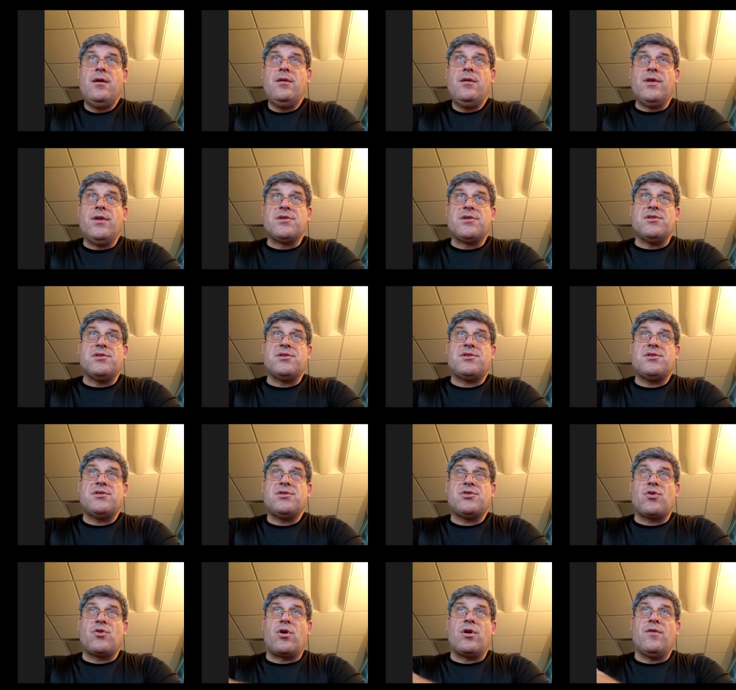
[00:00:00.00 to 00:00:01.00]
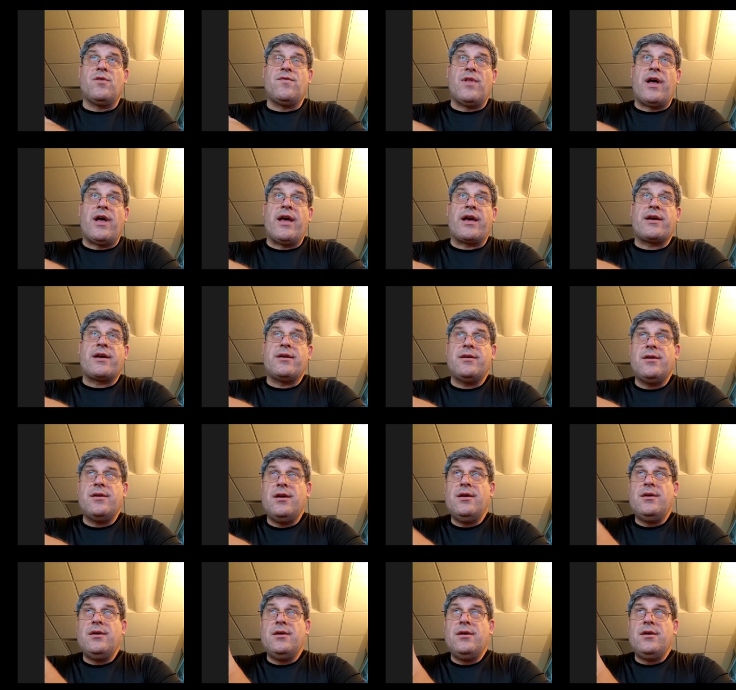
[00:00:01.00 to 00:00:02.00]
This is sort of like
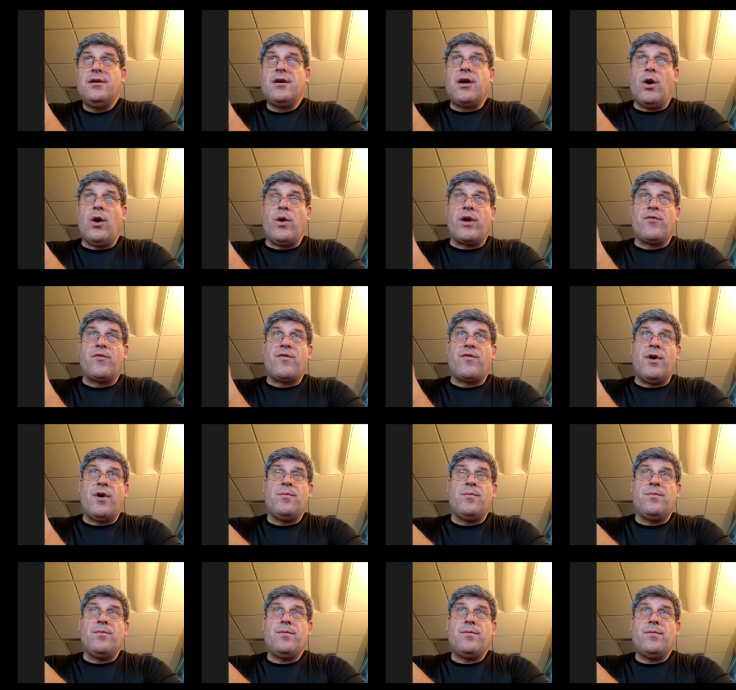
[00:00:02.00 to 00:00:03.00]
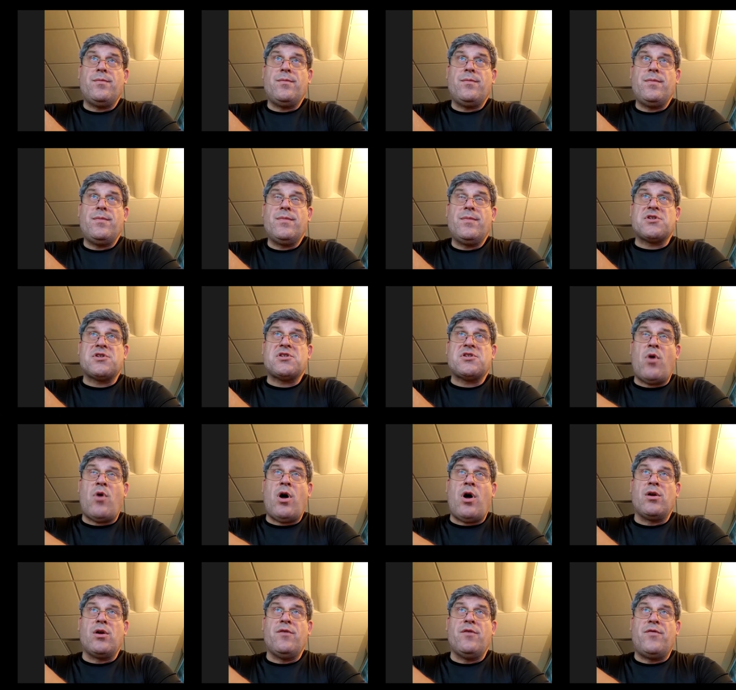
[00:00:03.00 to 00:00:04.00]
going from the
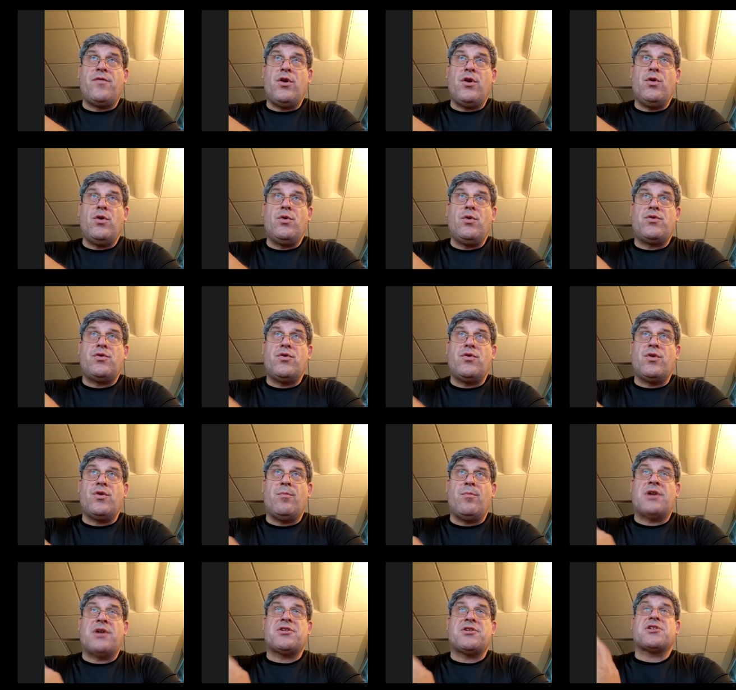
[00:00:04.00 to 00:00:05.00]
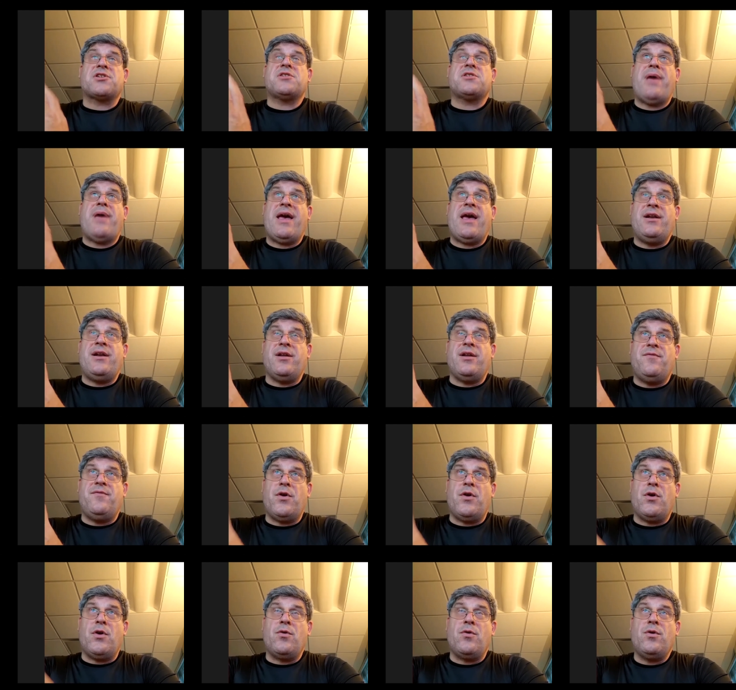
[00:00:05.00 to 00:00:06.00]
smaller view to the much expanded
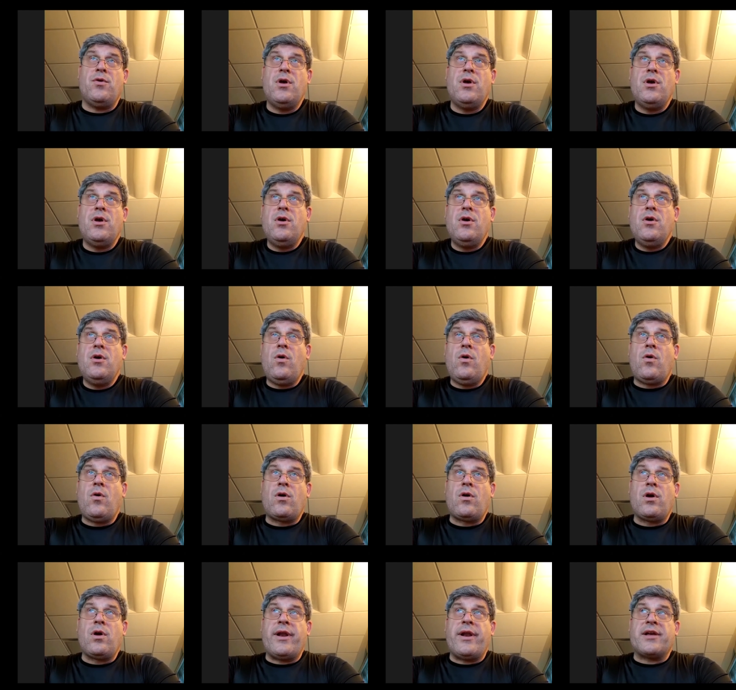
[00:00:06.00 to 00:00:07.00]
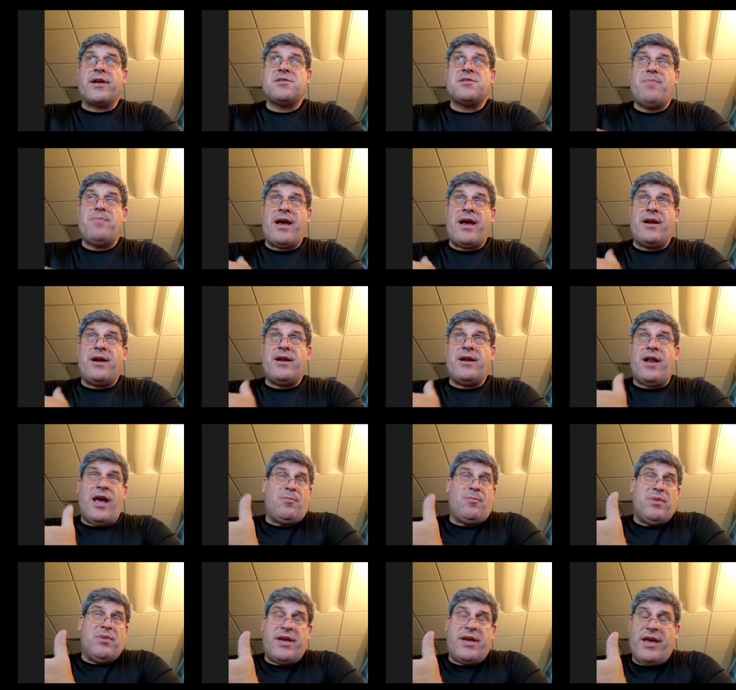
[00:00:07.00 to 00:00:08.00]
view or an expanded
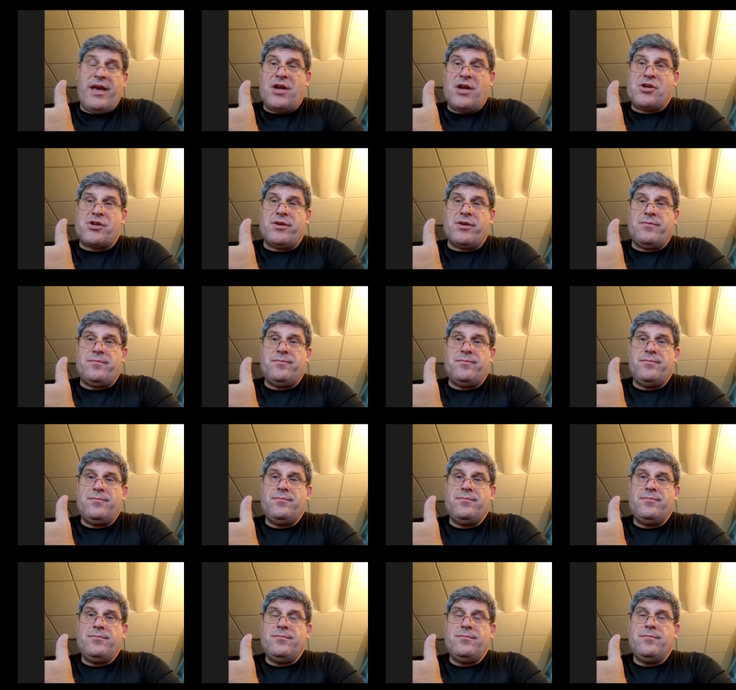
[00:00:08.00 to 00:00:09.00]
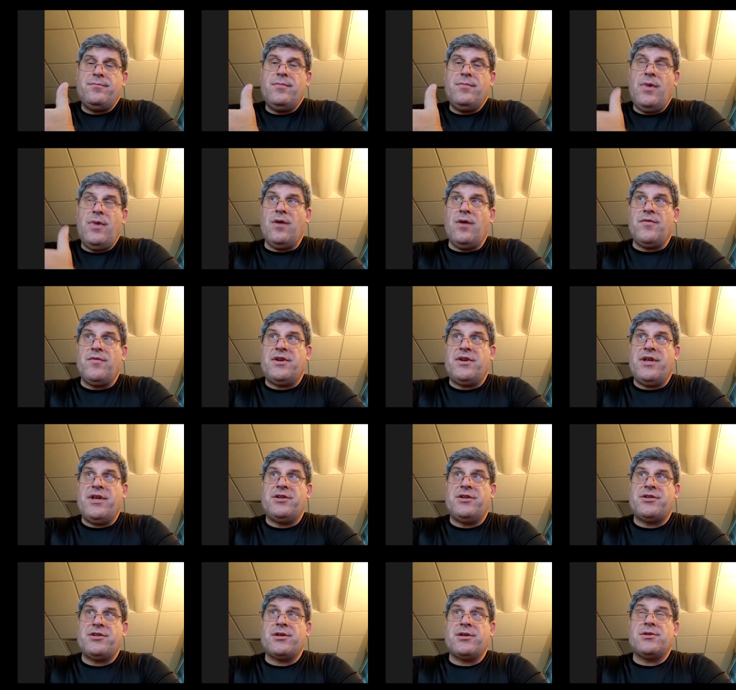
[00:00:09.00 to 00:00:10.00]
application of the
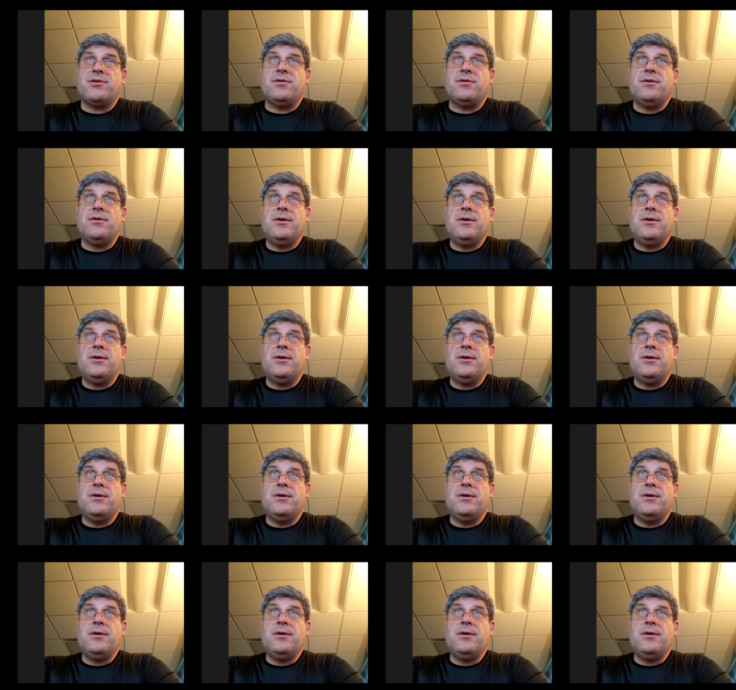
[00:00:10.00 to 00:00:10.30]
teachings.